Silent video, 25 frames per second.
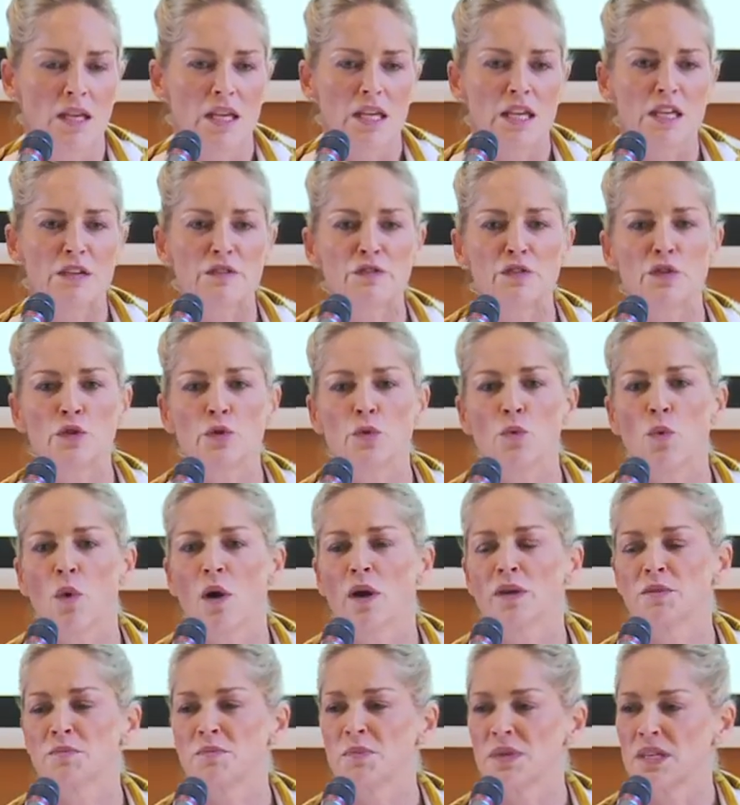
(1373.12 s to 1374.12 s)
If you
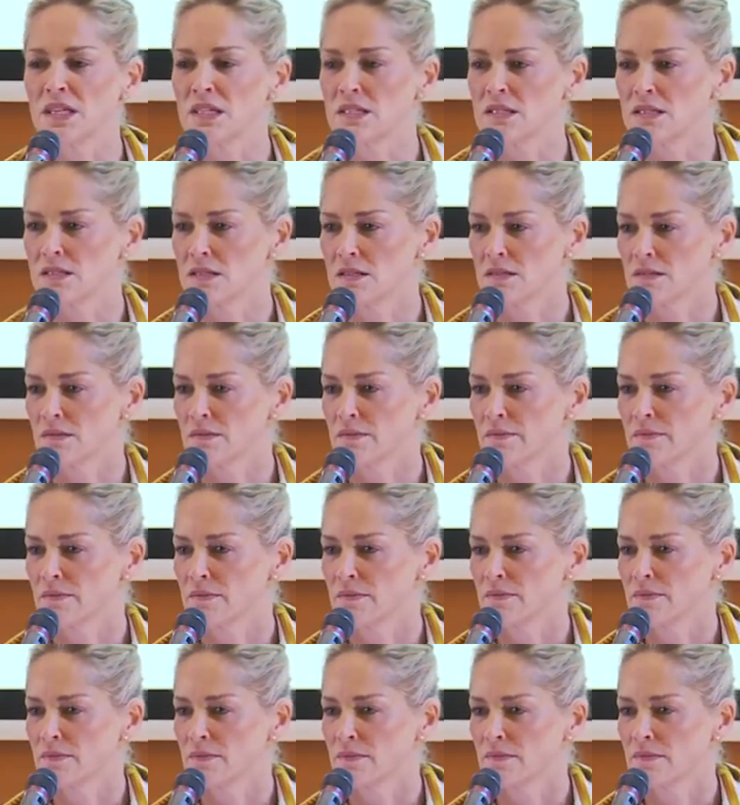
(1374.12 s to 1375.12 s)
want peace,
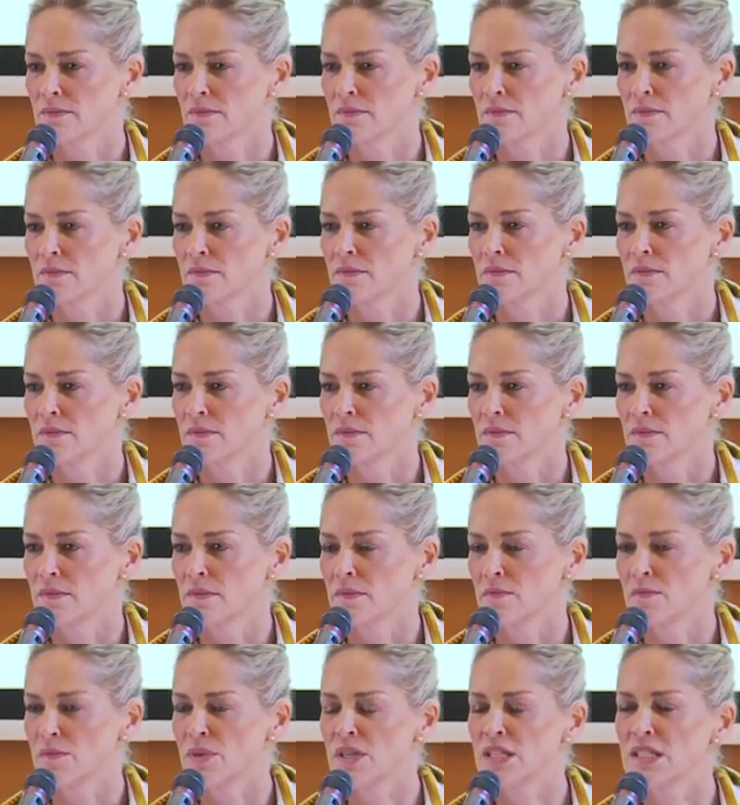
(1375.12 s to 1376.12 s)

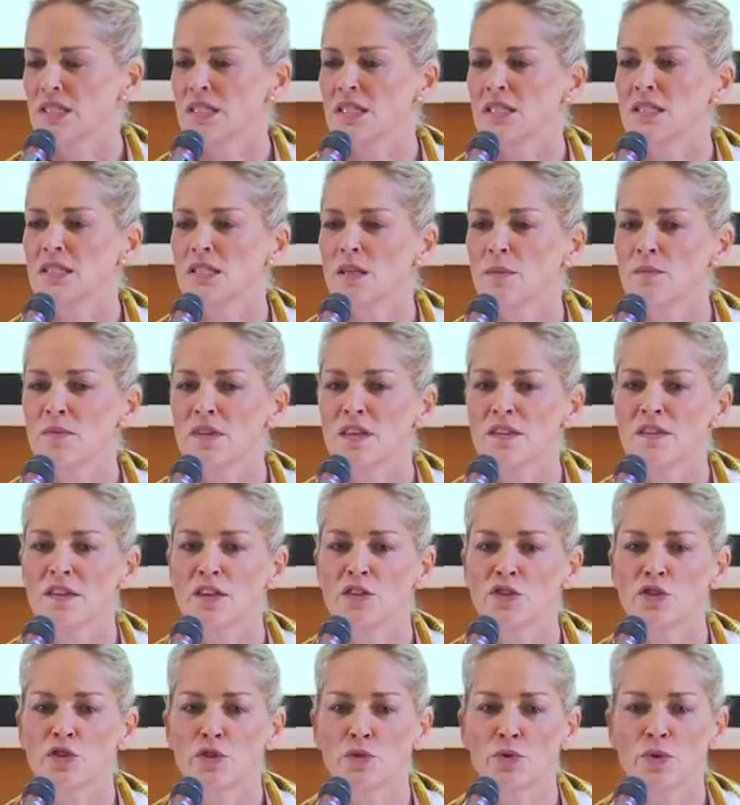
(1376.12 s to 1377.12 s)
peace is something
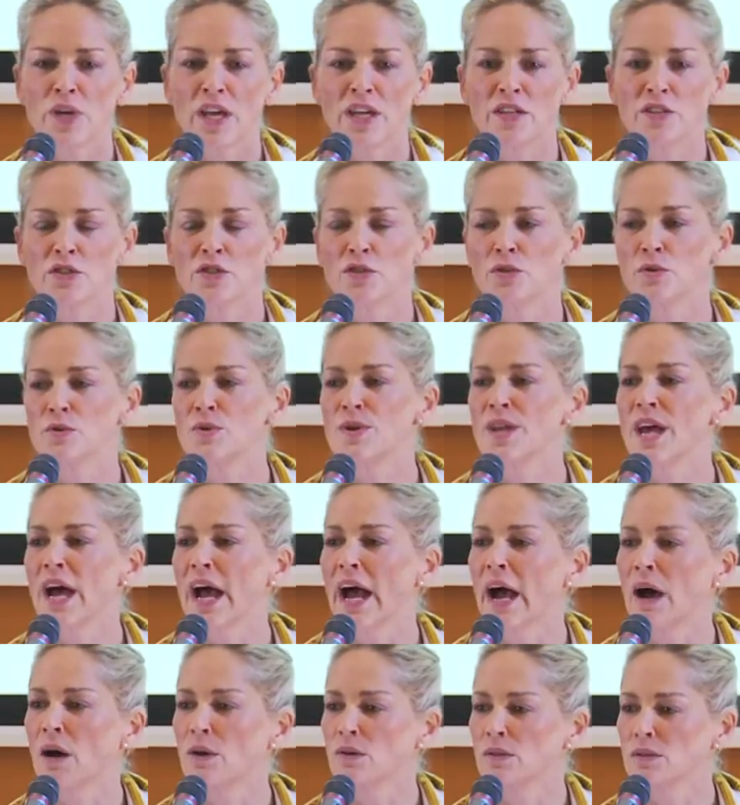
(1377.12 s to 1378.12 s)
that you can do
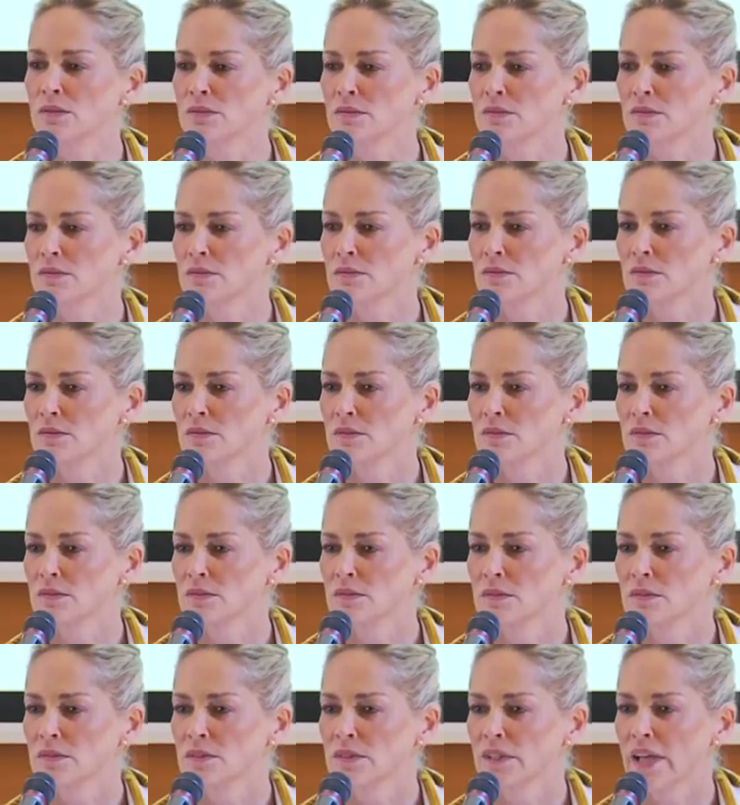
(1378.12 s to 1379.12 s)
now,
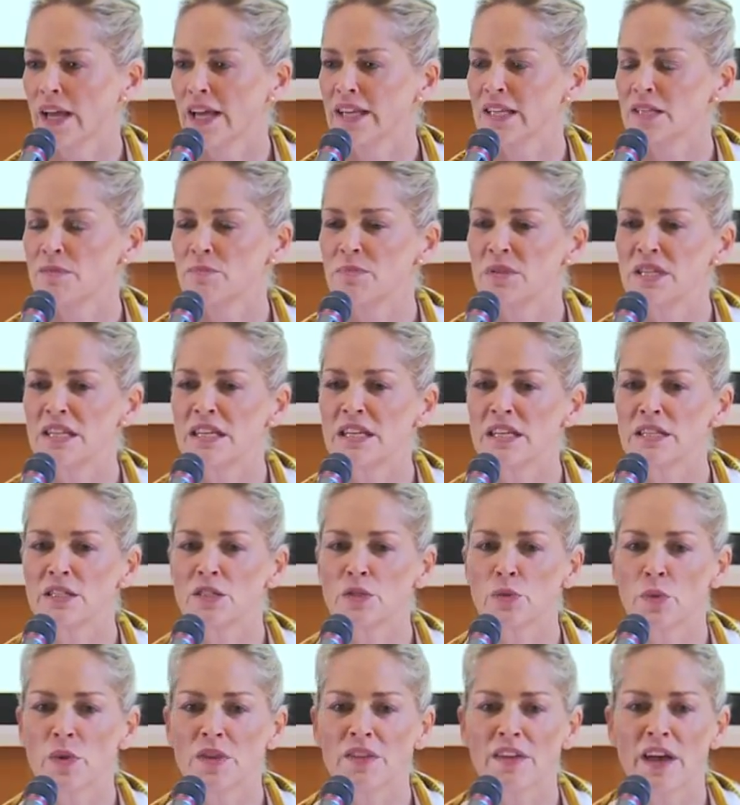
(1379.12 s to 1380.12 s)
and it
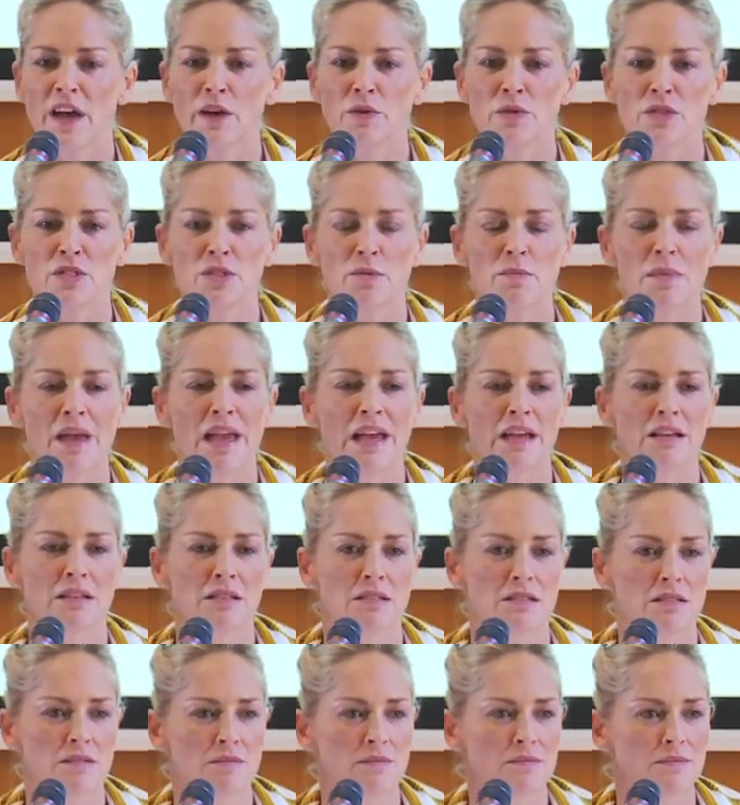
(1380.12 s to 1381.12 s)
begins without
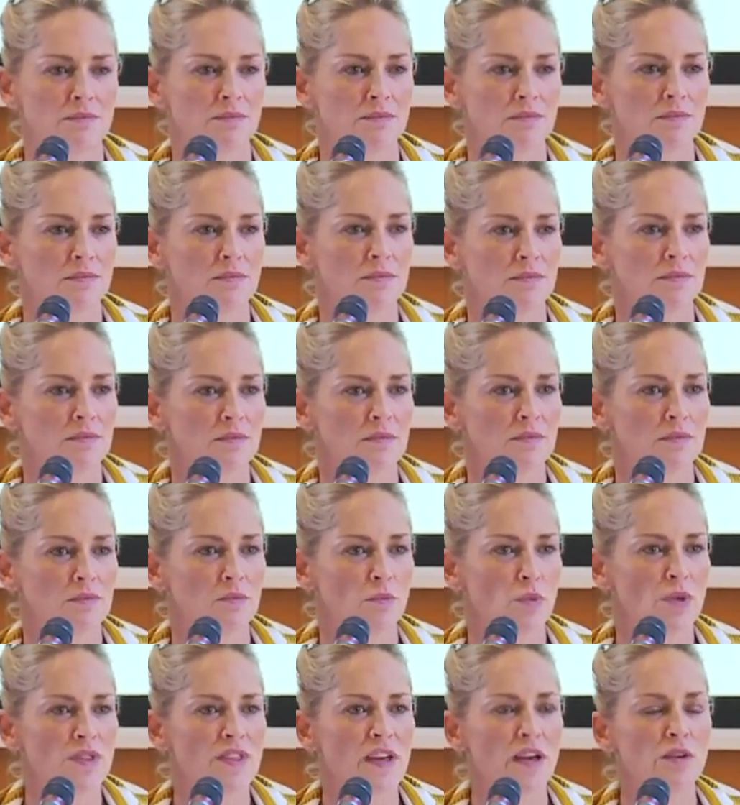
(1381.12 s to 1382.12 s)
demand,
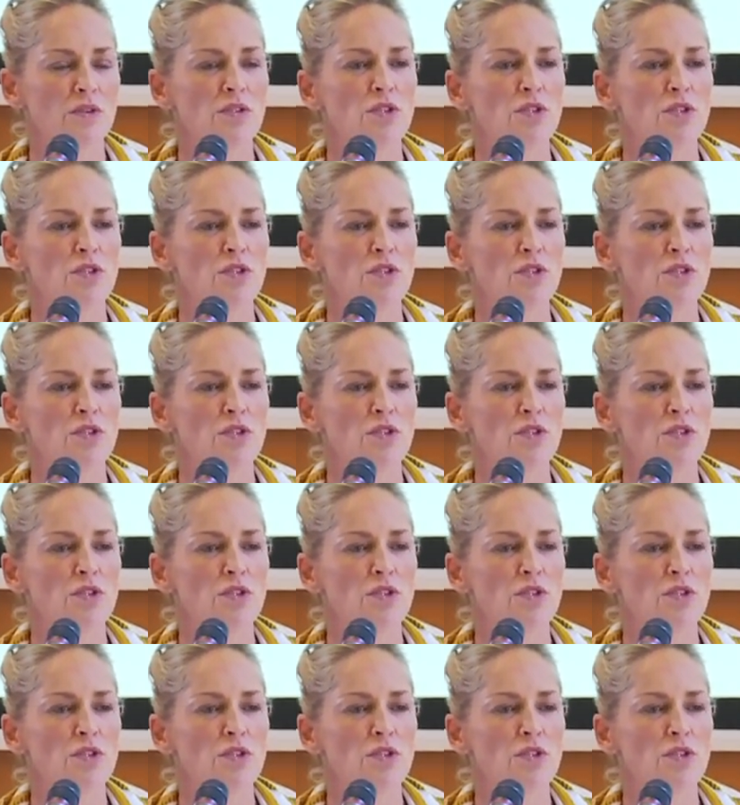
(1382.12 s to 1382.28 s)
without